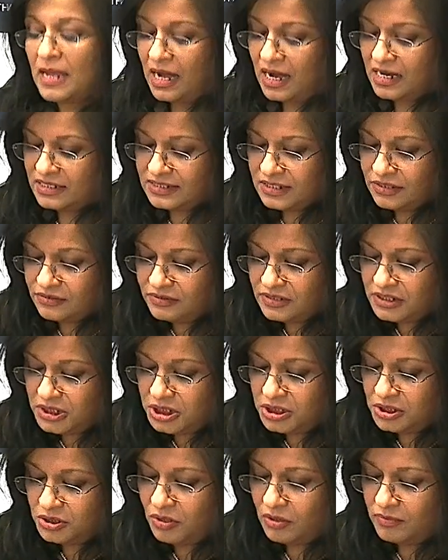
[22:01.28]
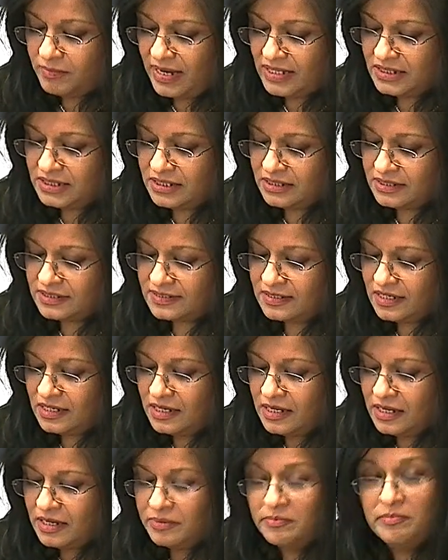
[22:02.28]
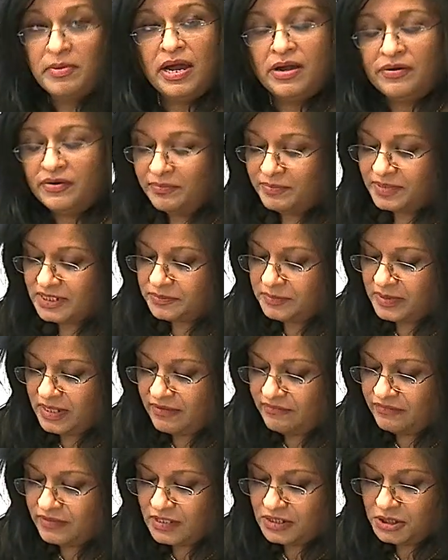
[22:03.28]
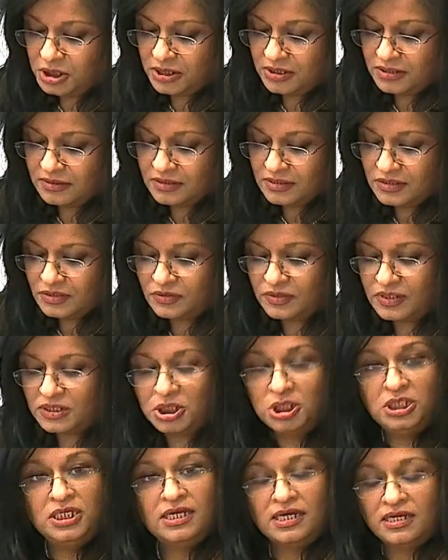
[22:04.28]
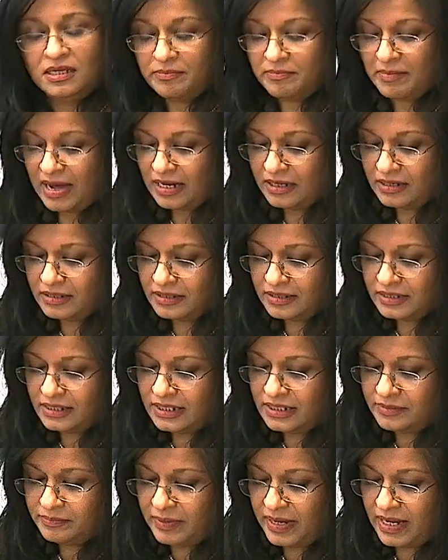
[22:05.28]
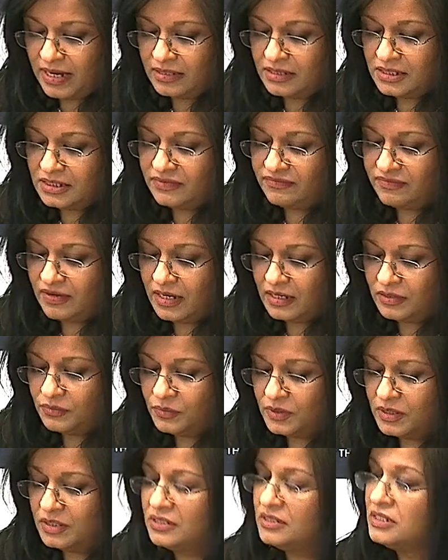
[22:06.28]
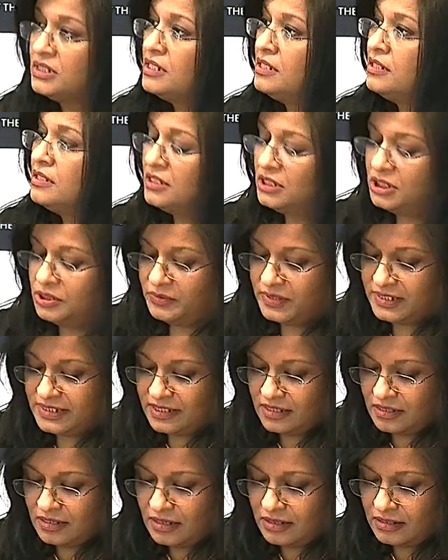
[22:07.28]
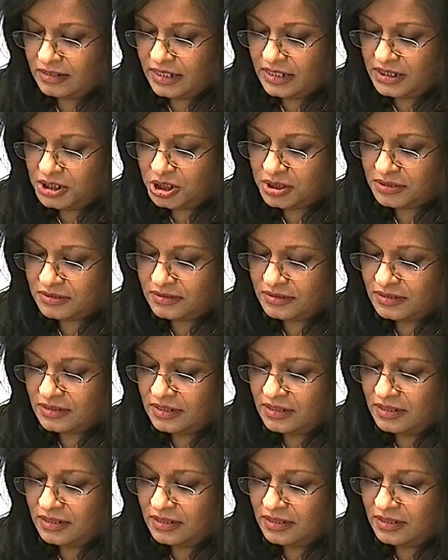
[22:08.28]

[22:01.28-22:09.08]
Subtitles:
As in Christian dogmatics, Mary must be a virgin so that she can immaculately bear the divine word to its incarnation.